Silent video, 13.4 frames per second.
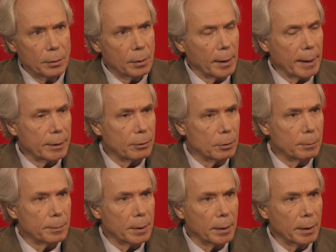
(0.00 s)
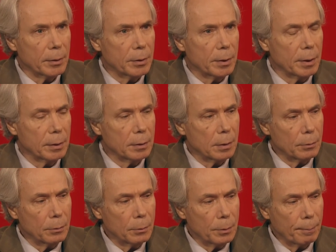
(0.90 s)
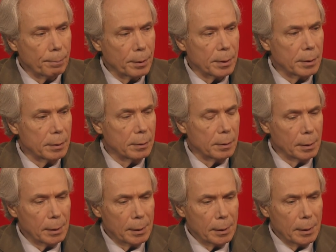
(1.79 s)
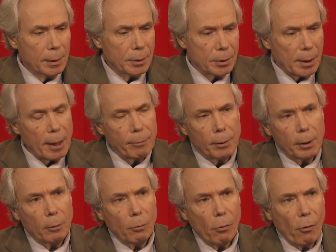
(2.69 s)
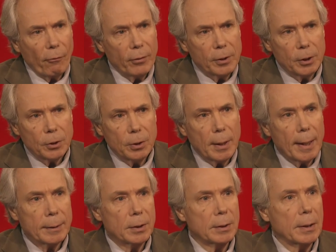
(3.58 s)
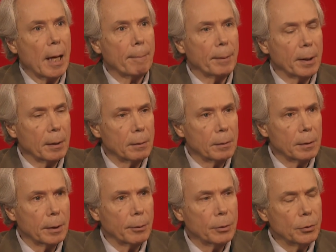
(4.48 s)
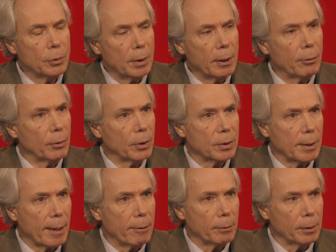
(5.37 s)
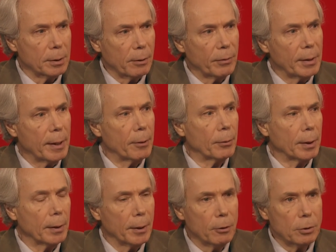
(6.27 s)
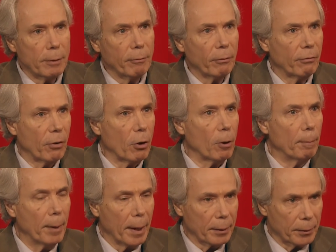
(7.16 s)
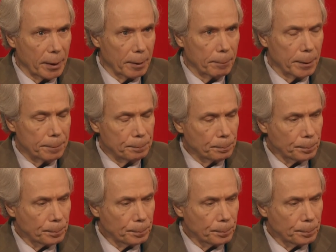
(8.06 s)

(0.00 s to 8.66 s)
classrooms and listening to the prison siren go off and just not stopping. You know, they were used to hearing the siren because every now and again they used to have a farm back then, and